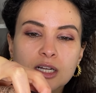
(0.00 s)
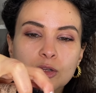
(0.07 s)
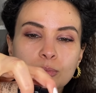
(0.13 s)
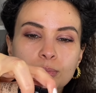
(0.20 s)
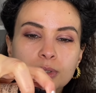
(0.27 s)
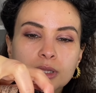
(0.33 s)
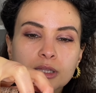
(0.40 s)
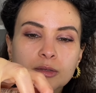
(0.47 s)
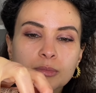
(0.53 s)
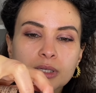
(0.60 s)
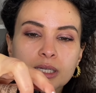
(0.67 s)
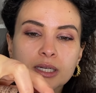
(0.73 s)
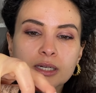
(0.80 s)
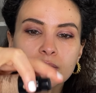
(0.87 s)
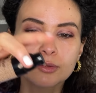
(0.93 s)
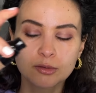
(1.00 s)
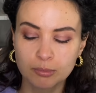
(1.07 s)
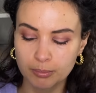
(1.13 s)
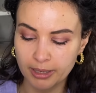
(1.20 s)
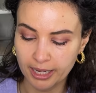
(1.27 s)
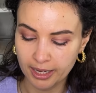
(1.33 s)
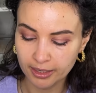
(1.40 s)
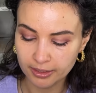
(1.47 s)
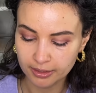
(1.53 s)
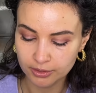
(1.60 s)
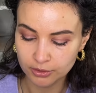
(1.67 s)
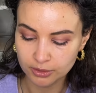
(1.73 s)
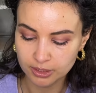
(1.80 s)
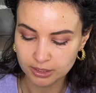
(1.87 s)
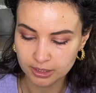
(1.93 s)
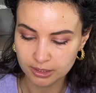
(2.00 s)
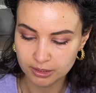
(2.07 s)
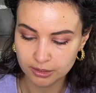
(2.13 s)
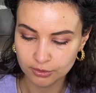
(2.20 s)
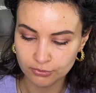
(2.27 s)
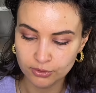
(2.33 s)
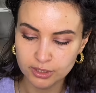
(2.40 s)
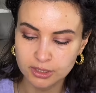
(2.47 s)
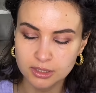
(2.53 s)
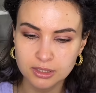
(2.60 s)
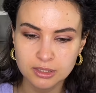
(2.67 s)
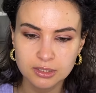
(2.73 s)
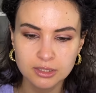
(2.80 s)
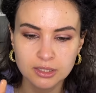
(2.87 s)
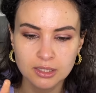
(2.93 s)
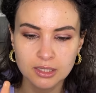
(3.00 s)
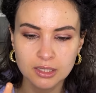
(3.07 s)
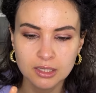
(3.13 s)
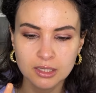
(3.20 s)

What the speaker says: I'll put them here on the back and you'll see the difference.